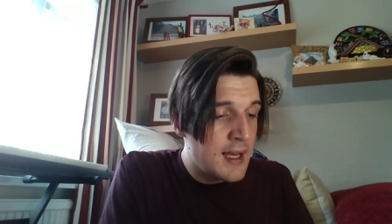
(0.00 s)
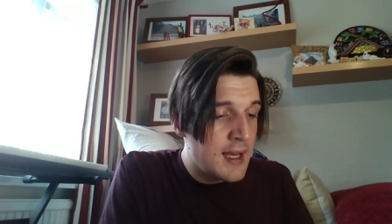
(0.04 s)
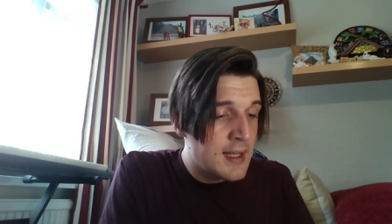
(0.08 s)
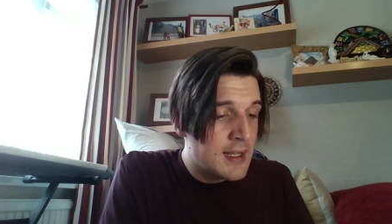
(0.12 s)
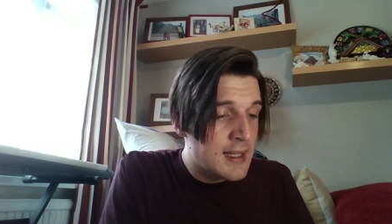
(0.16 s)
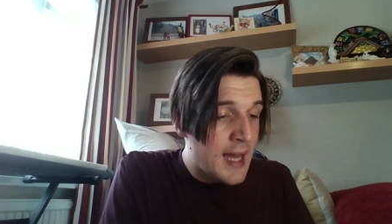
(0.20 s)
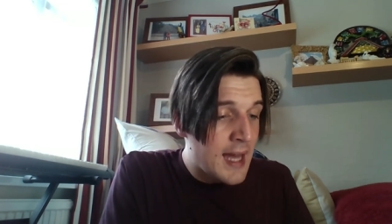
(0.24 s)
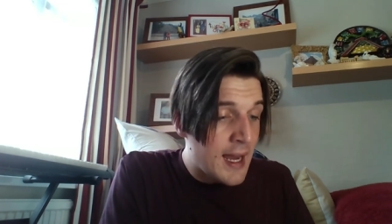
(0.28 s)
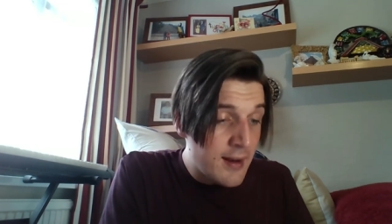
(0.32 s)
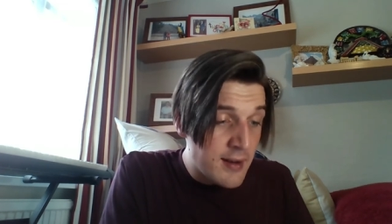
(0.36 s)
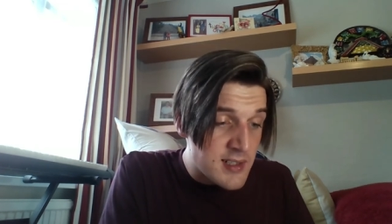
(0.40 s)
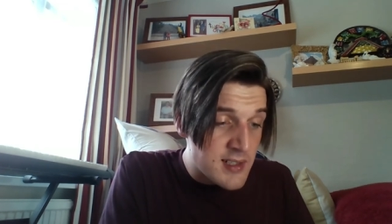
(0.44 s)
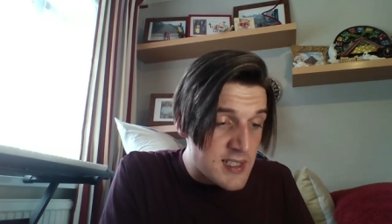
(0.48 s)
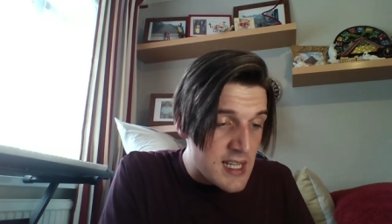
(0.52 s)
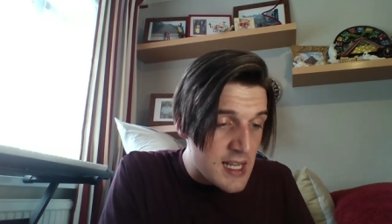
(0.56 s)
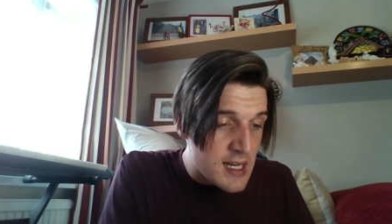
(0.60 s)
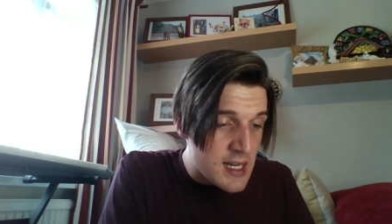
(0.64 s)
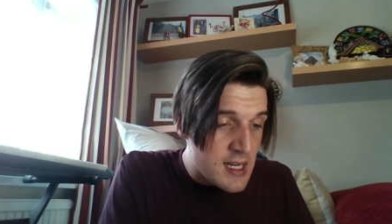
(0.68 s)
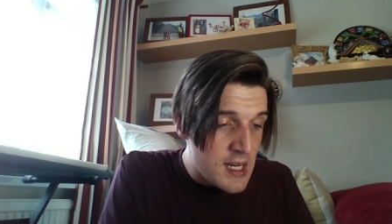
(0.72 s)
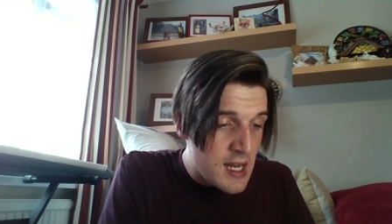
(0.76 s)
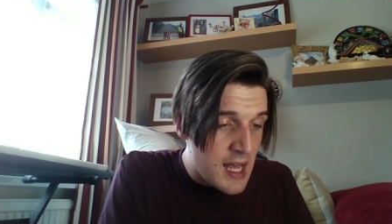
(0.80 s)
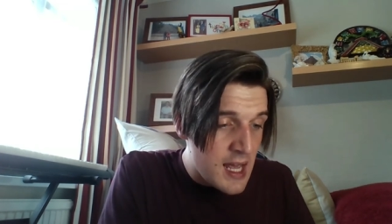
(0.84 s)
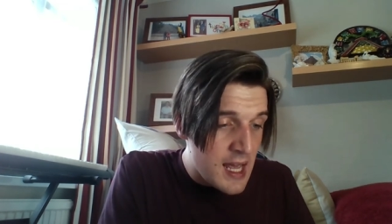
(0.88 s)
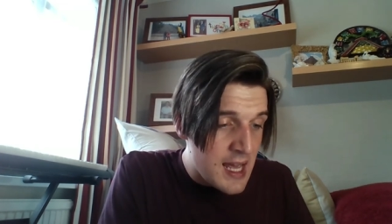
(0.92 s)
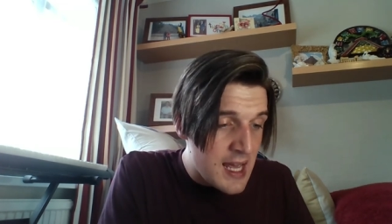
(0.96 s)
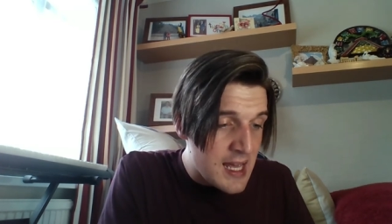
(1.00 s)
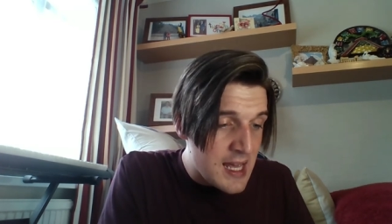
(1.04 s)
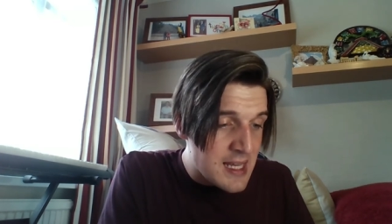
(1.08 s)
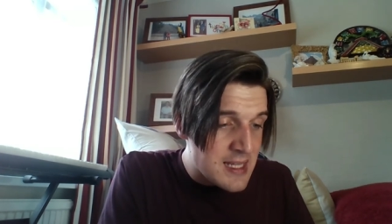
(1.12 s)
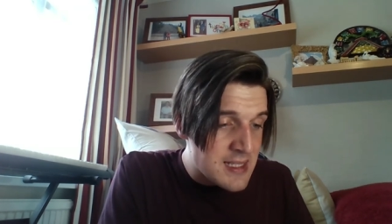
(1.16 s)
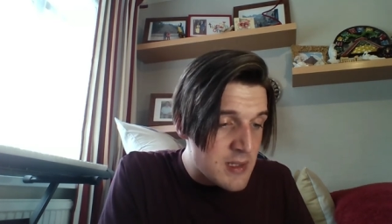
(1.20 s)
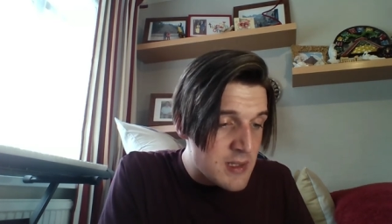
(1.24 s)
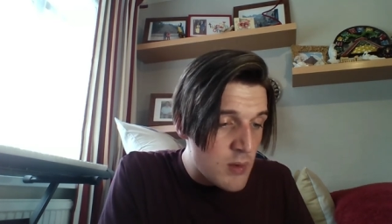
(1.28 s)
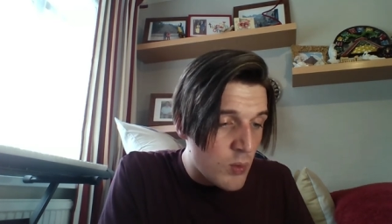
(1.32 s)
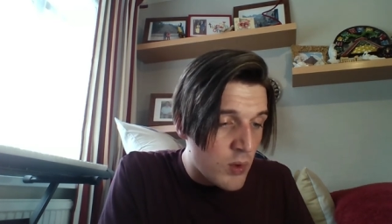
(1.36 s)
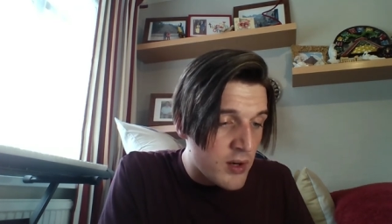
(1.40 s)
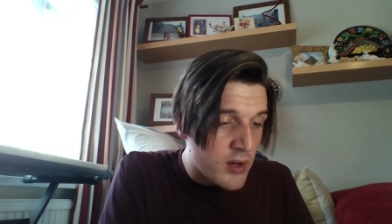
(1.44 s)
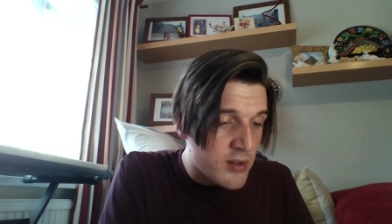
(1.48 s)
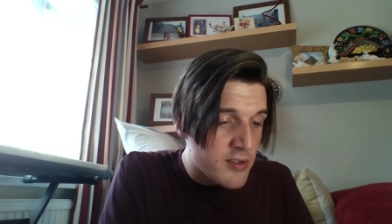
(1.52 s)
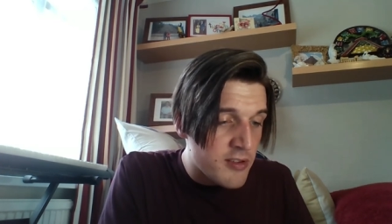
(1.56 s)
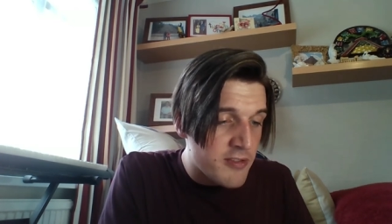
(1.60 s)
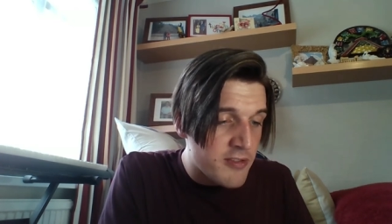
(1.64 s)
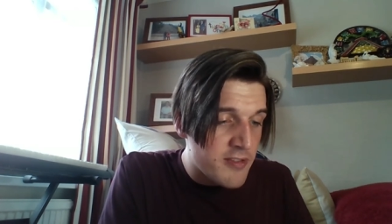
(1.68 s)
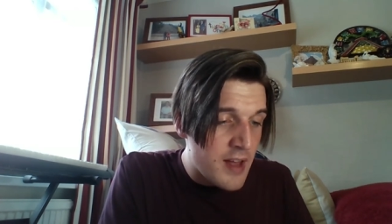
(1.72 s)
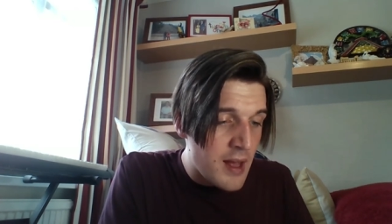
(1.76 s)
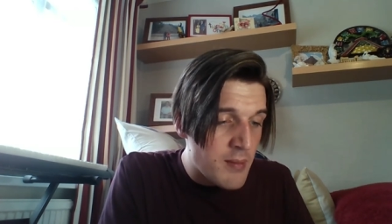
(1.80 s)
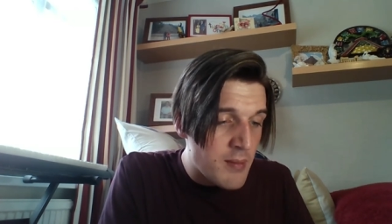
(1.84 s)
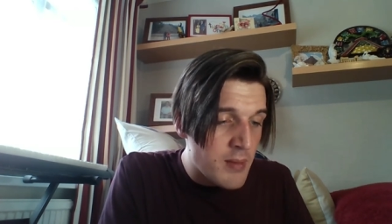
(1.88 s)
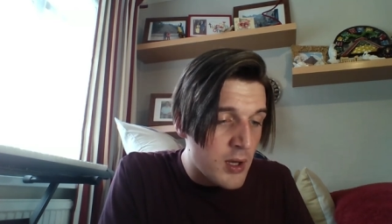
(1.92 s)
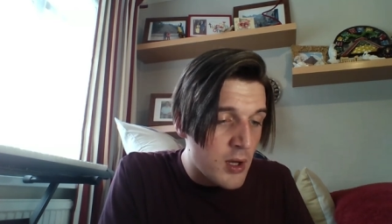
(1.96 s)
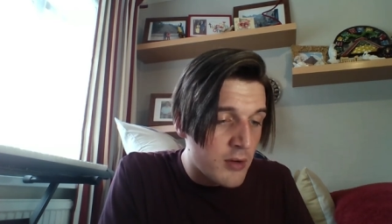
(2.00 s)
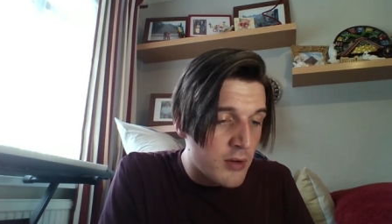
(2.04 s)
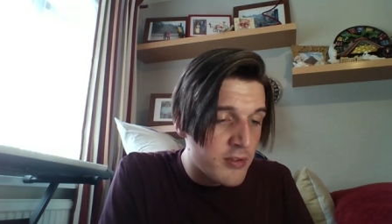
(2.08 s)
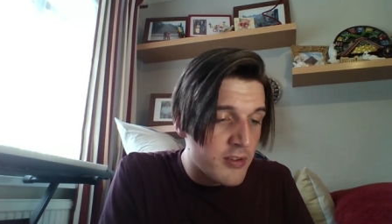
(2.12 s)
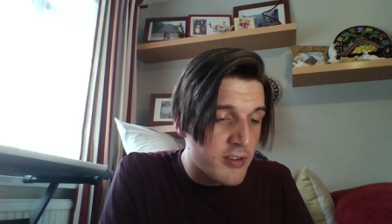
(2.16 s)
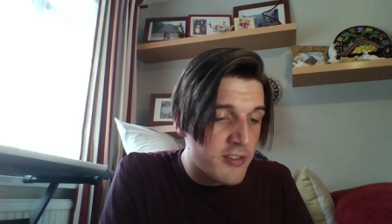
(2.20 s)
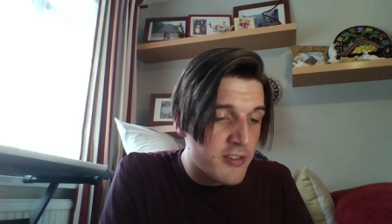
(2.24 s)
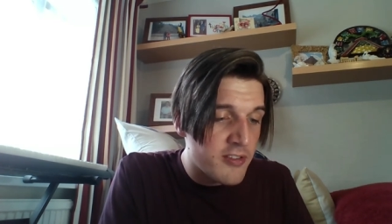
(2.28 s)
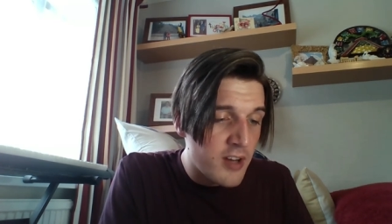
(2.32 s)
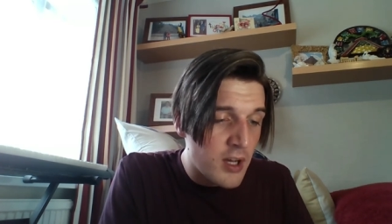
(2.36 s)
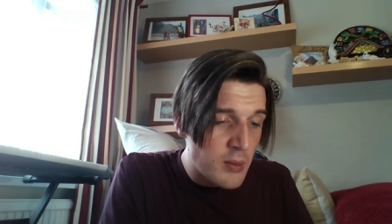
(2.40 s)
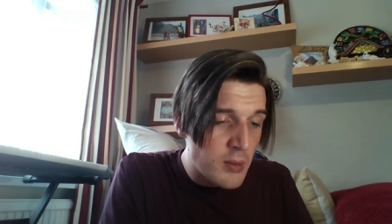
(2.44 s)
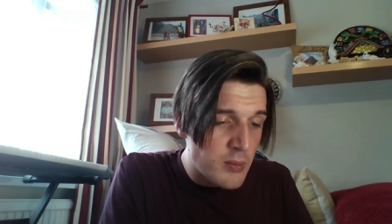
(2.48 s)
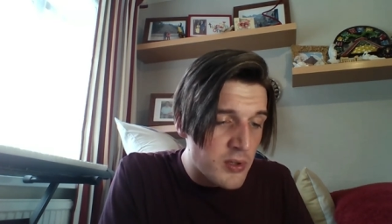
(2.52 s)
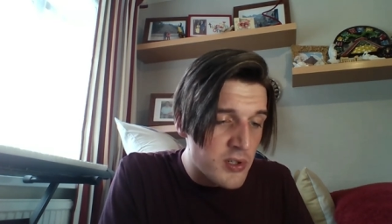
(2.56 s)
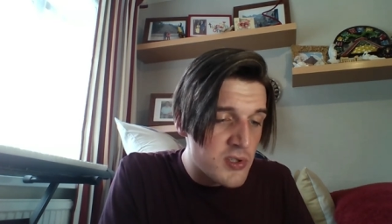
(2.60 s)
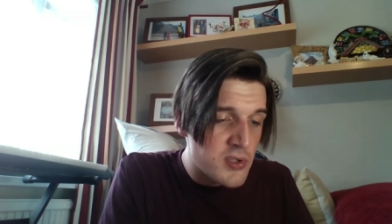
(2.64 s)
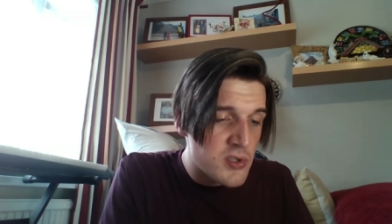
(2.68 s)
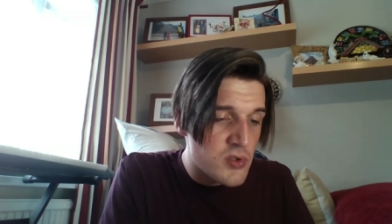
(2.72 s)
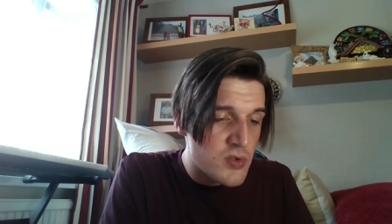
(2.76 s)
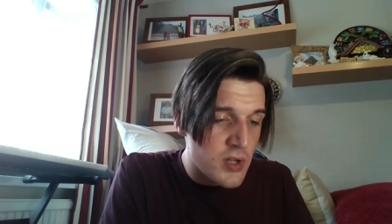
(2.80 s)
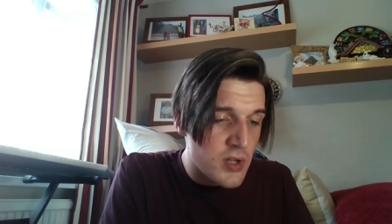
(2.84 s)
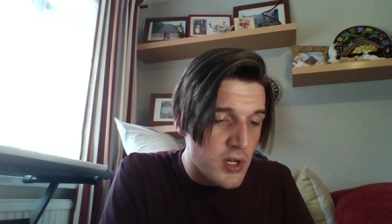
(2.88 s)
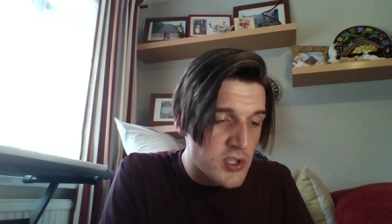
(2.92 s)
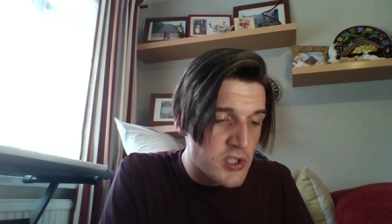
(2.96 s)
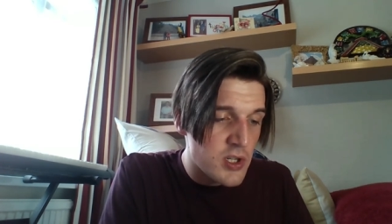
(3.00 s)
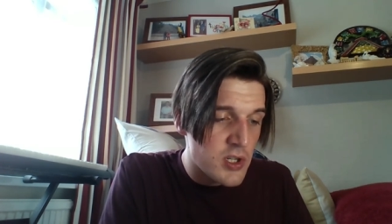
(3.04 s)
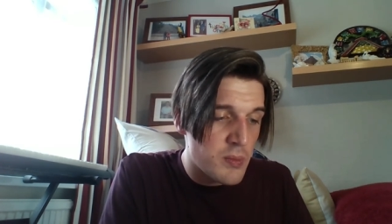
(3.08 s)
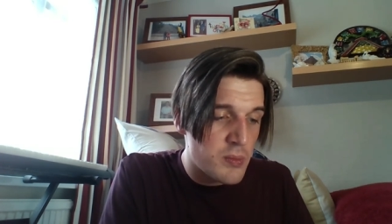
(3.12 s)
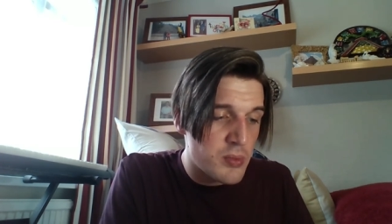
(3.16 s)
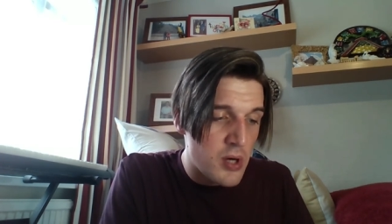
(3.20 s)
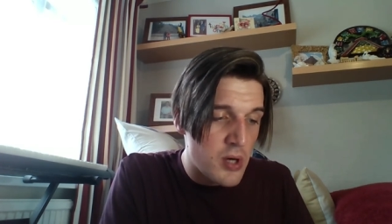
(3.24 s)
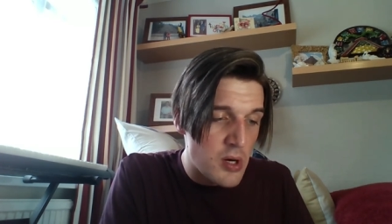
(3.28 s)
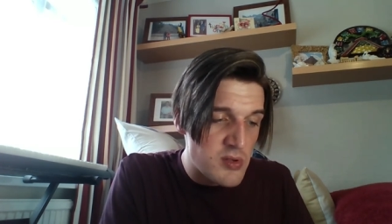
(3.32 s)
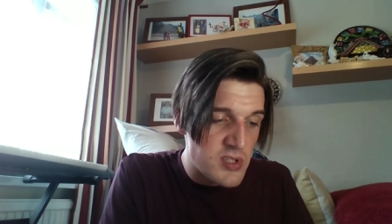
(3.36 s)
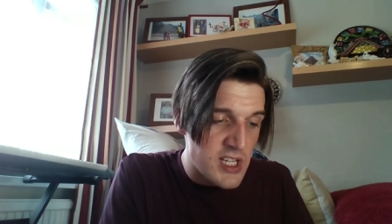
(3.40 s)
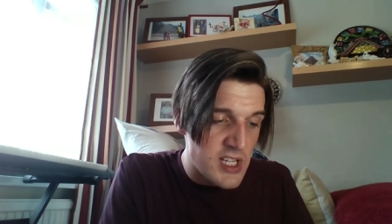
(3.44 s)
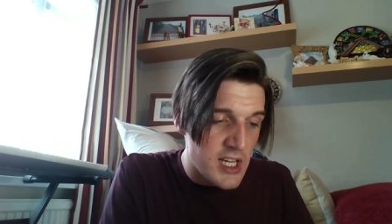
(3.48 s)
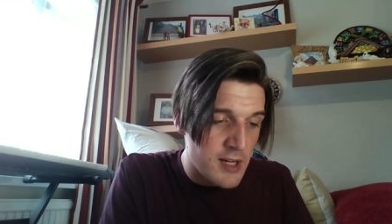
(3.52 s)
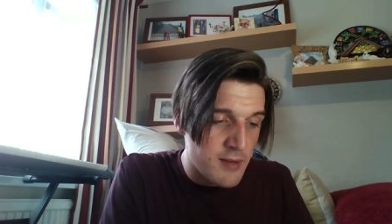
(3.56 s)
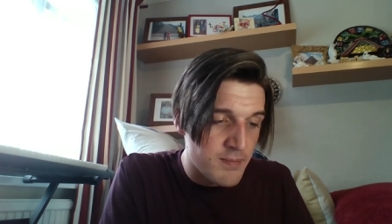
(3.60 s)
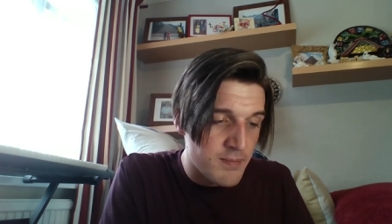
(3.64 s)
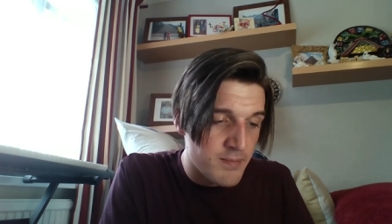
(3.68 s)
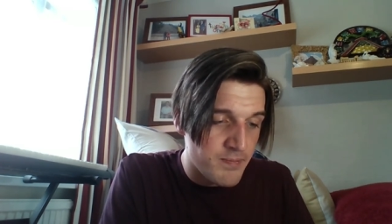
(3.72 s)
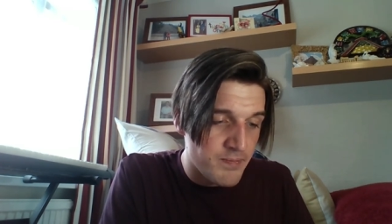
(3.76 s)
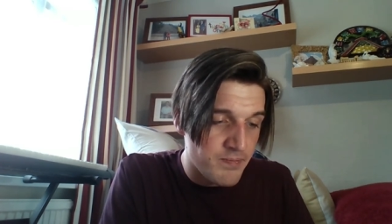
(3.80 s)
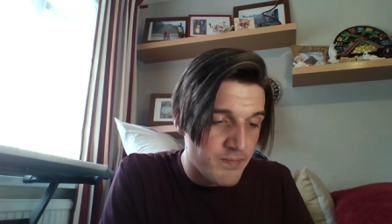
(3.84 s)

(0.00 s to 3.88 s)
Keratin is one of the family of a fibrous structure protein.